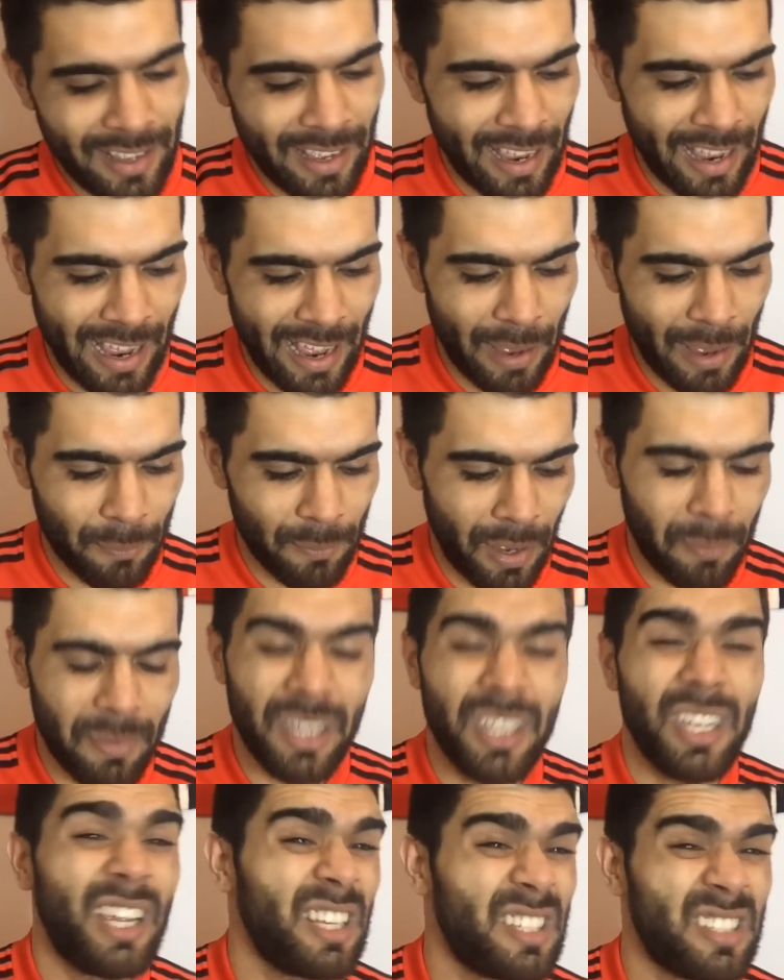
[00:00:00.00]
I
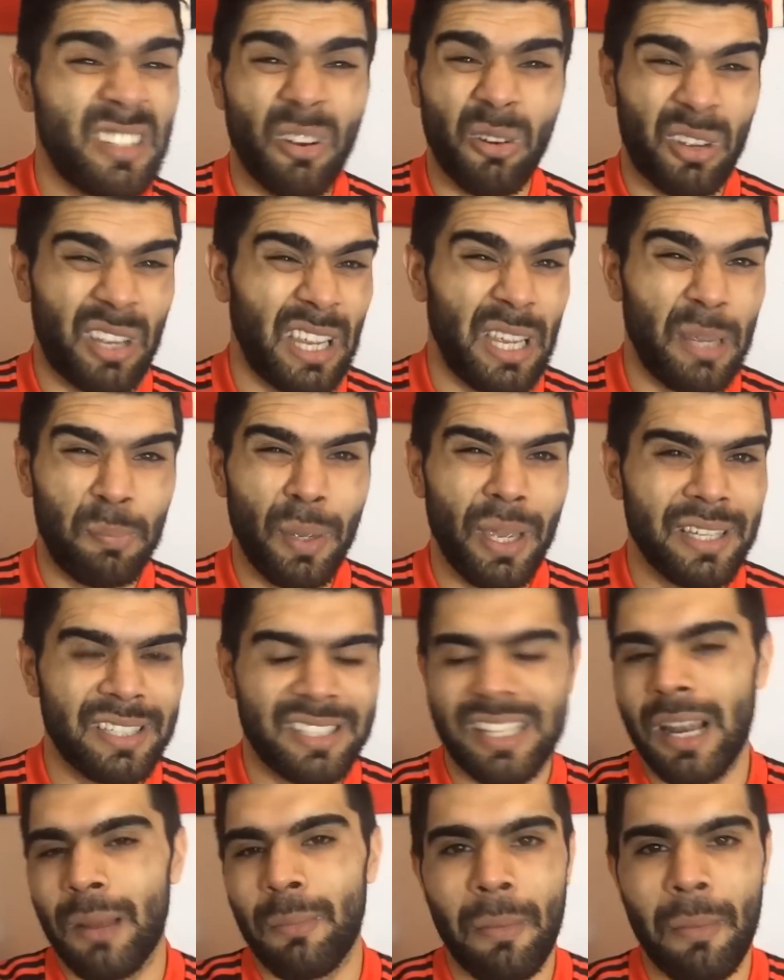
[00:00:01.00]
mean, you can still keep it. It's
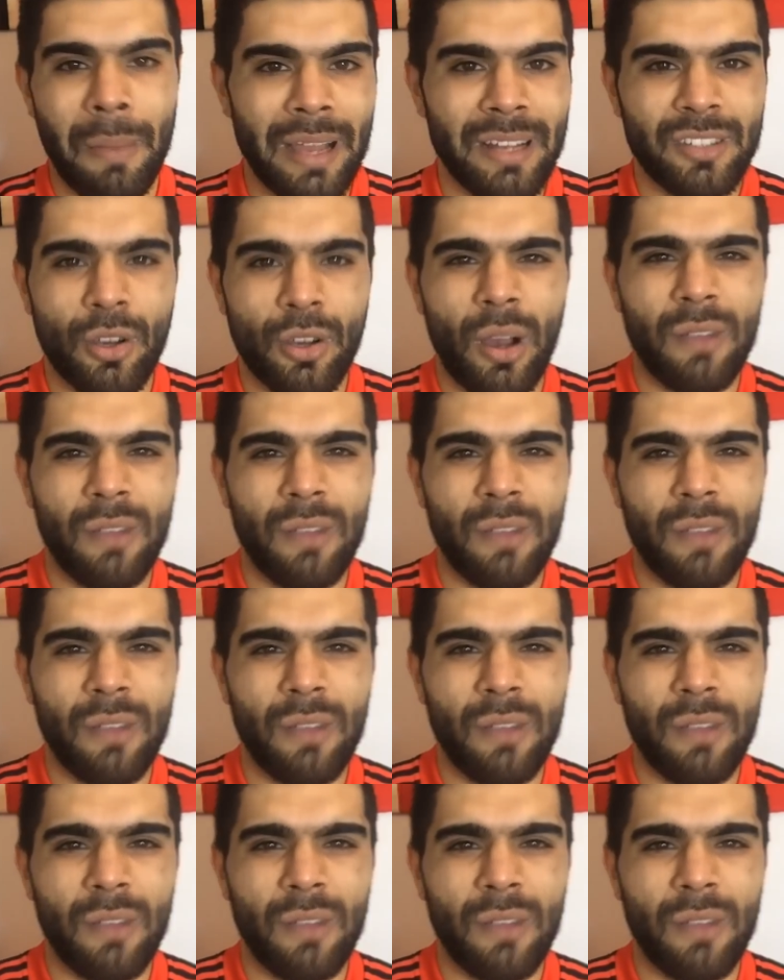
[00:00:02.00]
still a memento.